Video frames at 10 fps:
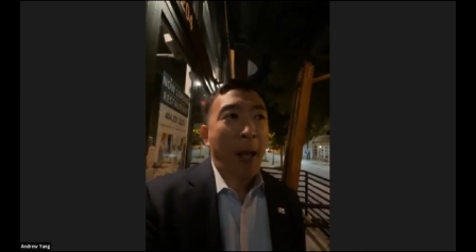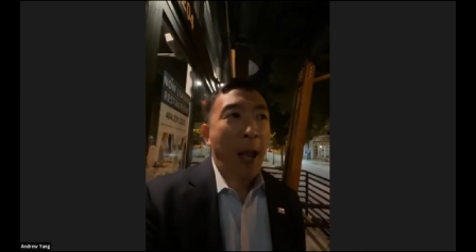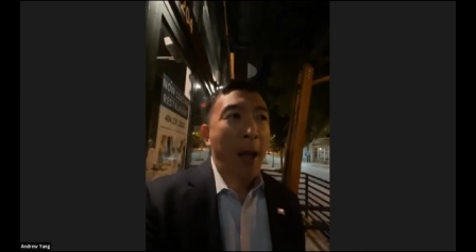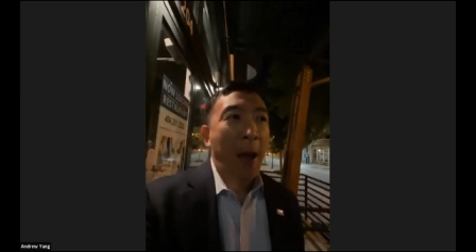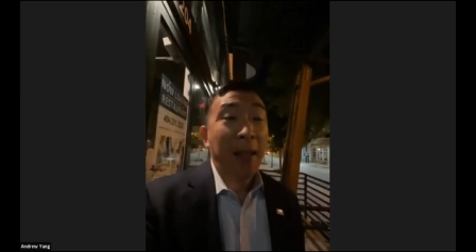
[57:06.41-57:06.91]

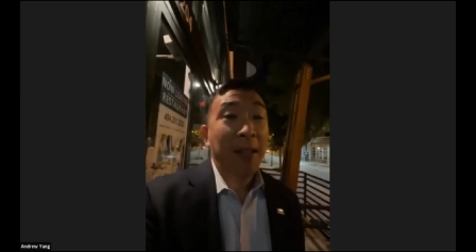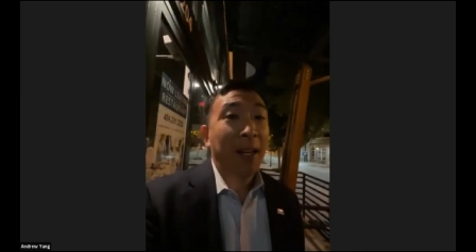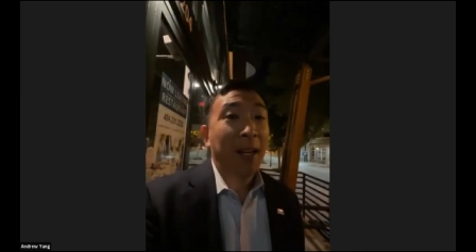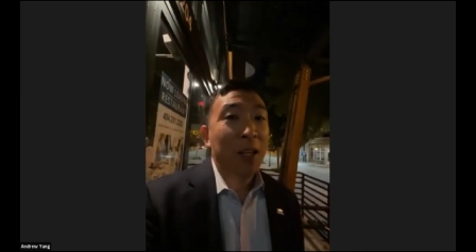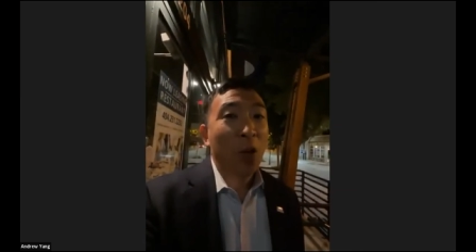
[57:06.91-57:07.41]
I think
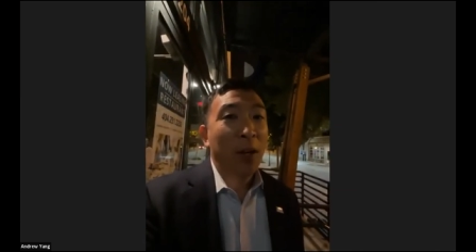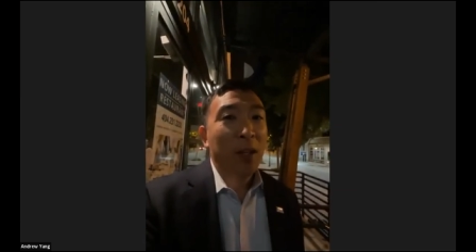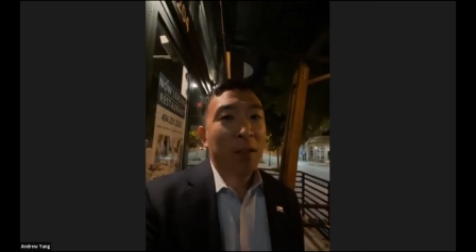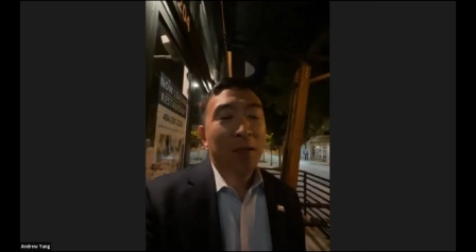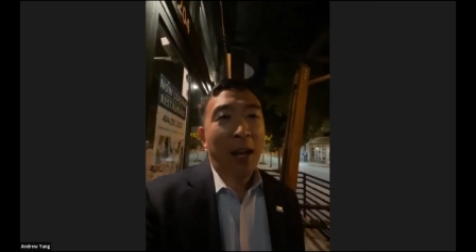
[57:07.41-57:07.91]
I can do it.
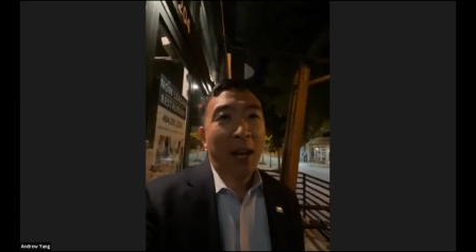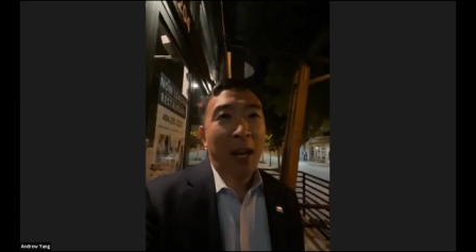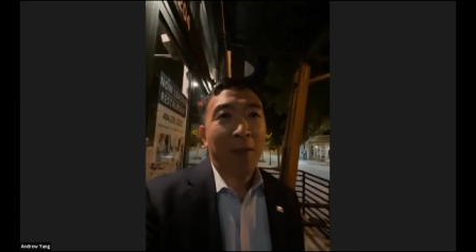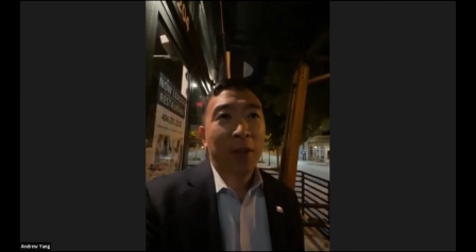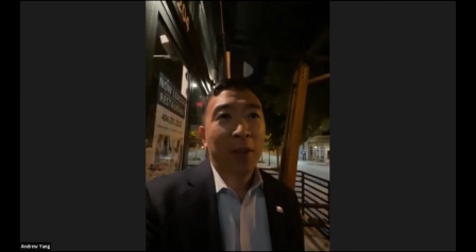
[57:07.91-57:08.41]
I
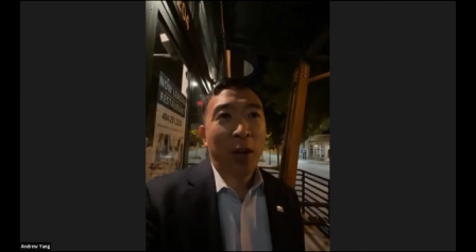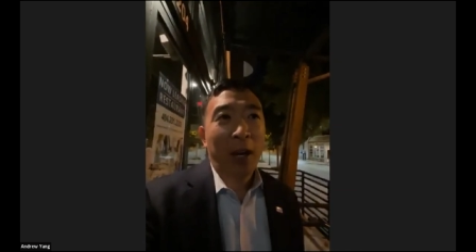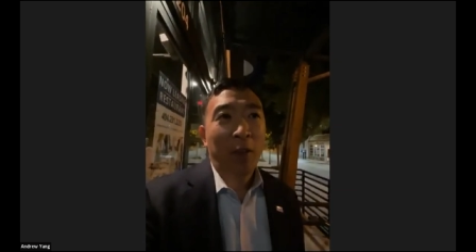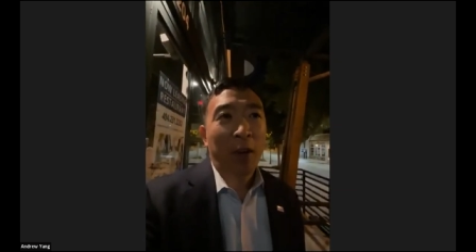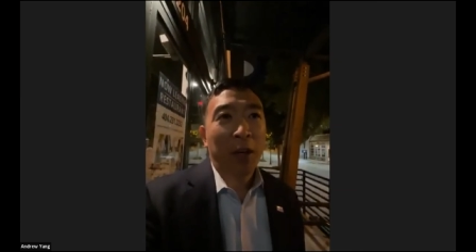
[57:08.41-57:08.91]
have a
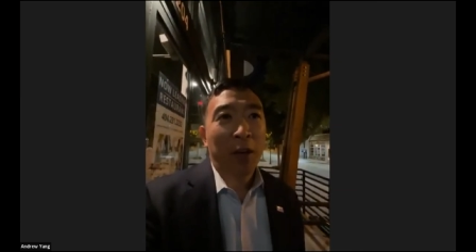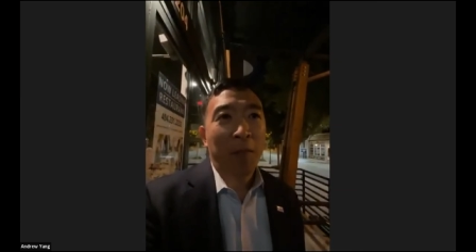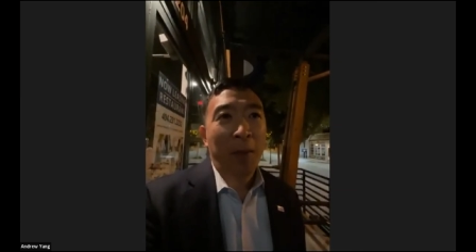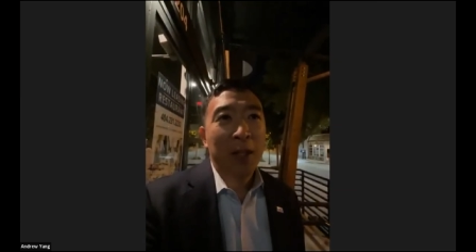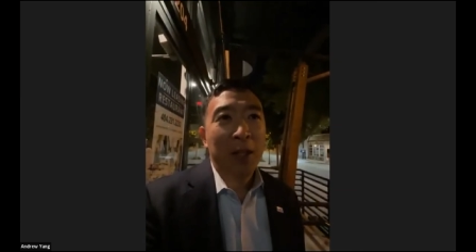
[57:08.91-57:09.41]
track record of
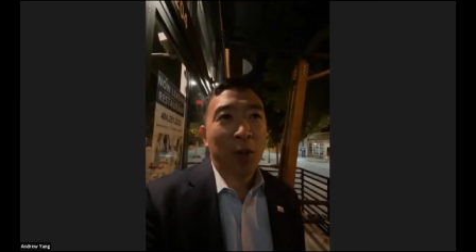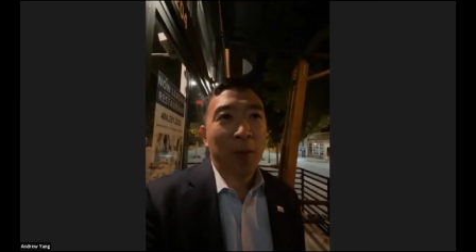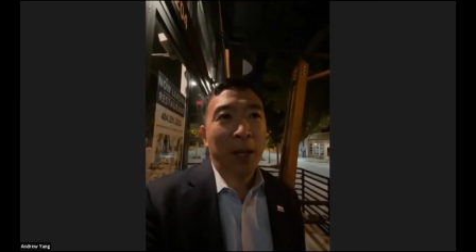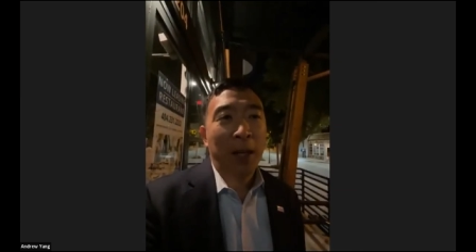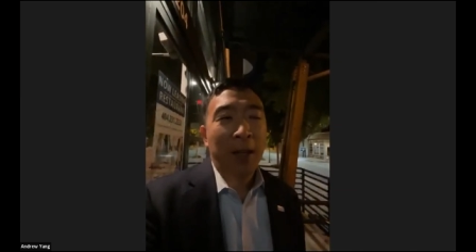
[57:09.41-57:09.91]

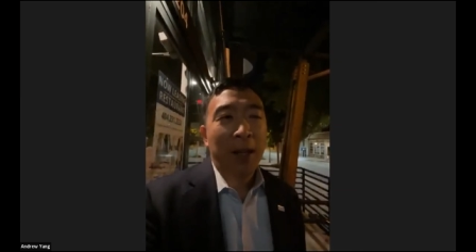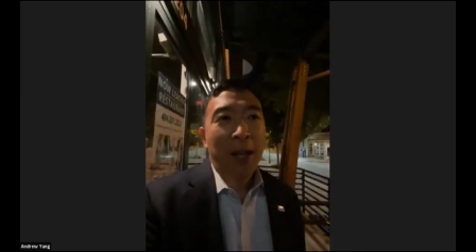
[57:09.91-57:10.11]
mainstreaming